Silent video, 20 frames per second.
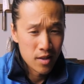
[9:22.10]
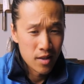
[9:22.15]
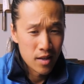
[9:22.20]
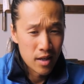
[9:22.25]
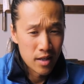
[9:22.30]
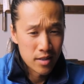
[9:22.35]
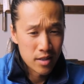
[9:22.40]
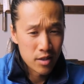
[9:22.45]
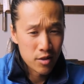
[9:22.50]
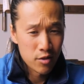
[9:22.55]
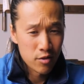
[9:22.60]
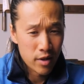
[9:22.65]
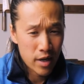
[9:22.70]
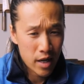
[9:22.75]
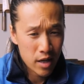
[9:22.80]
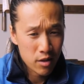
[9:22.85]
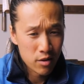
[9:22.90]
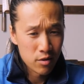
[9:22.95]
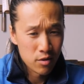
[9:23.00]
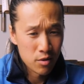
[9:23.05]
Is it your
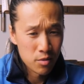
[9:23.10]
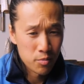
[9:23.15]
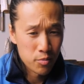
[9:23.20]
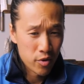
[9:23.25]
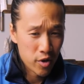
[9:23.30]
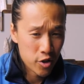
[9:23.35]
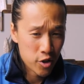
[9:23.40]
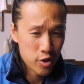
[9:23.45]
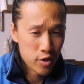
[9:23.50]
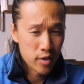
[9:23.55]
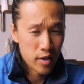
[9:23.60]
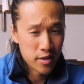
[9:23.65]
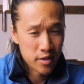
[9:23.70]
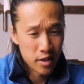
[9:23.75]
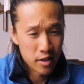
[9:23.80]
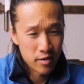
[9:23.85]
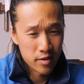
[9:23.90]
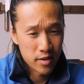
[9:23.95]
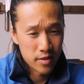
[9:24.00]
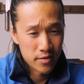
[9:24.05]
angle, pressure,
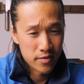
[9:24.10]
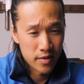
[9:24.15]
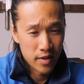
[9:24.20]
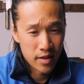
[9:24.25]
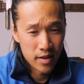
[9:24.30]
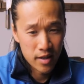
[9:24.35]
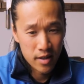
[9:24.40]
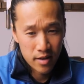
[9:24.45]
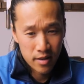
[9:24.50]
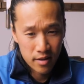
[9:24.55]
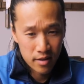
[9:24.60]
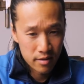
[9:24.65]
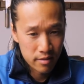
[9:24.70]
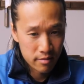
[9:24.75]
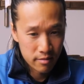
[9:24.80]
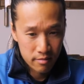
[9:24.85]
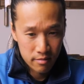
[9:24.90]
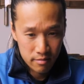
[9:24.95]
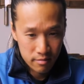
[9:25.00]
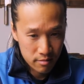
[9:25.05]
etc.? And
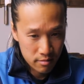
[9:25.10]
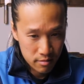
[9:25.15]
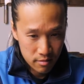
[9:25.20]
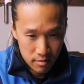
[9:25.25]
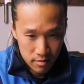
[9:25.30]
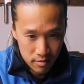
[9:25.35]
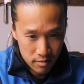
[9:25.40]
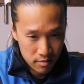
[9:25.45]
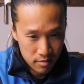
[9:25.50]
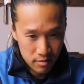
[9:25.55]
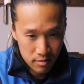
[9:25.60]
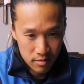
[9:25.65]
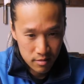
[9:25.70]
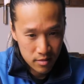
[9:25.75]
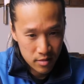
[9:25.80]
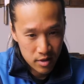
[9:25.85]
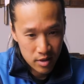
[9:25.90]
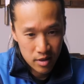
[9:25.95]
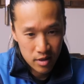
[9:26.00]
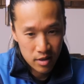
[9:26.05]

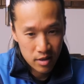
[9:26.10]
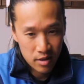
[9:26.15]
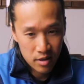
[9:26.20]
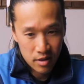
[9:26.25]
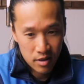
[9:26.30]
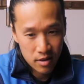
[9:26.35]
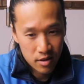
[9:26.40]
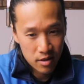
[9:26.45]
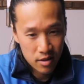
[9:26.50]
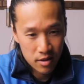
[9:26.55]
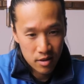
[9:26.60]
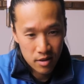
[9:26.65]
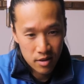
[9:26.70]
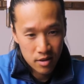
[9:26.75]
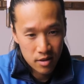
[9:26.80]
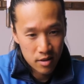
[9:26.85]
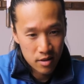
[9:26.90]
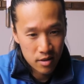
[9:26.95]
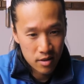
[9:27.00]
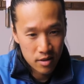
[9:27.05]
then,
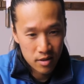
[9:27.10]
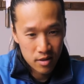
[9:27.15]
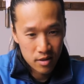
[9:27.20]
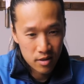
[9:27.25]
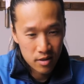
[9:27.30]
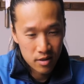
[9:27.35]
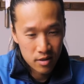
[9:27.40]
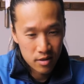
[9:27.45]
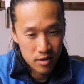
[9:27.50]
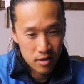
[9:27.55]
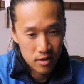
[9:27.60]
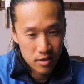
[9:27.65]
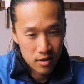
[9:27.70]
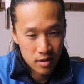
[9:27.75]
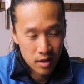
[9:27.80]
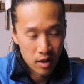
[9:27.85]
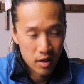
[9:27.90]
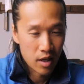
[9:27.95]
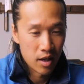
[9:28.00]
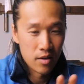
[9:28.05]

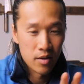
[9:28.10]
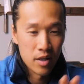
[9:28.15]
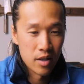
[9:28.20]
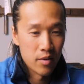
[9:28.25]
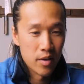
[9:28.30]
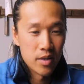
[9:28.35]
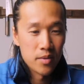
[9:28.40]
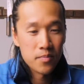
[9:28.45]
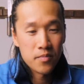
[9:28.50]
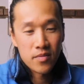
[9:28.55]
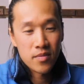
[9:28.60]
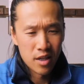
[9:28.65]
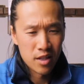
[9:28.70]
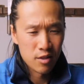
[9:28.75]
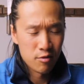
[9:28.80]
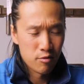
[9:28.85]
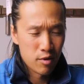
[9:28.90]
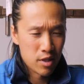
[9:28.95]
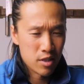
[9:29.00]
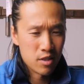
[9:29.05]
yeah, okay, anyway. And
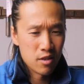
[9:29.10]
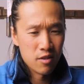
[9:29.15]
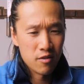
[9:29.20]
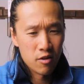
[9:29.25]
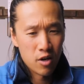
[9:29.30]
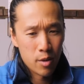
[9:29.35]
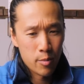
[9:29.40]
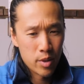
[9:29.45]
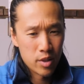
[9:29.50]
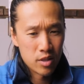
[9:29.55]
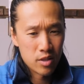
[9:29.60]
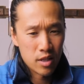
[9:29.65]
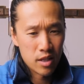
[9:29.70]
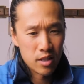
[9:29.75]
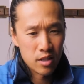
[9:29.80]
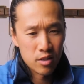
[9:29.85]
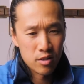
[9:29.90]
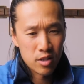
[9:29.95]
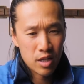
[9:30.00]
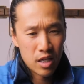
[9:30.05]
the rest of the comments, I
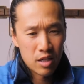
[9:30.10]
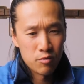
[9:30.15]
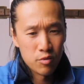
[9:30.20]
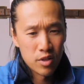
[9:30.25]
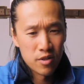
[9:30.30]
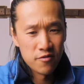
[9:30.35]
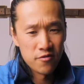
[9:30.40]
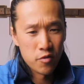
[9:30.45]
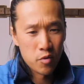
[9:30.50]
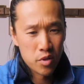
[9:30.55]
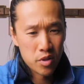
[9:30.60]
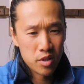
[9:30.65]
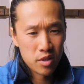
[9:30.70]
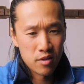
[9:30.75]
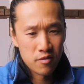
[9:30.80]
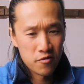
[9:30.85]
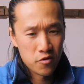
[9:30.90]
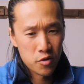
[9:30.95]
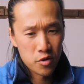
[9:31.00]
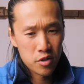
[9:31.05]
think, is kind of reinforcing
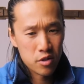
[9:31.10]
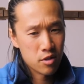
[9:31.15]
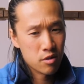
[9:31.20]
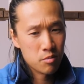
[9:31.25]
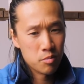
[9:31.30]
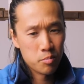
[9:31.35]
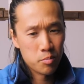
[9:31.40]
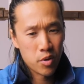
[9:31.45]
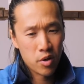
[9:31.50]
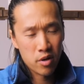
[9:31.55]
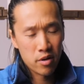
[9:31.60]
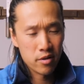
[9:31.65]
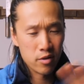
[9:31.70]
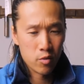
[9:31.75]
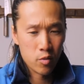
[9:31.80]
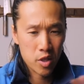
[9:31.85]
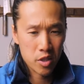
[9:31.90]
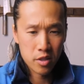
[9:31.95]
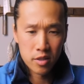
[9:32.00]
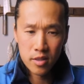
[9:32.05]
the first part of the
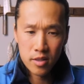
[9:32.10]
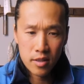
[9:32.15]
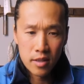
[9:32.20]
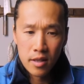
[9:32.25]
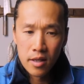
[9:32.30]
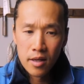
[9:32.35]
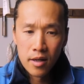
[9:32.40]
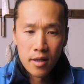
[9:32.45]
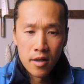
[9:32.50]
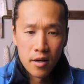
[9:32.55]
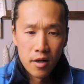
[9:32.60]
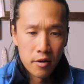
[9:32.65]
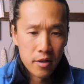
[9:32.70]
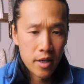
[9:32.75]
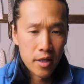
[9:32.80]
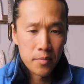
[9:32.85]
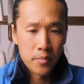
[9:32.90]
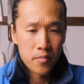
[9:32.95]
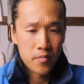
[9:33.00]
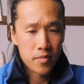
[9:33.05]
questions.
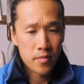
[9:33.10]
Okay.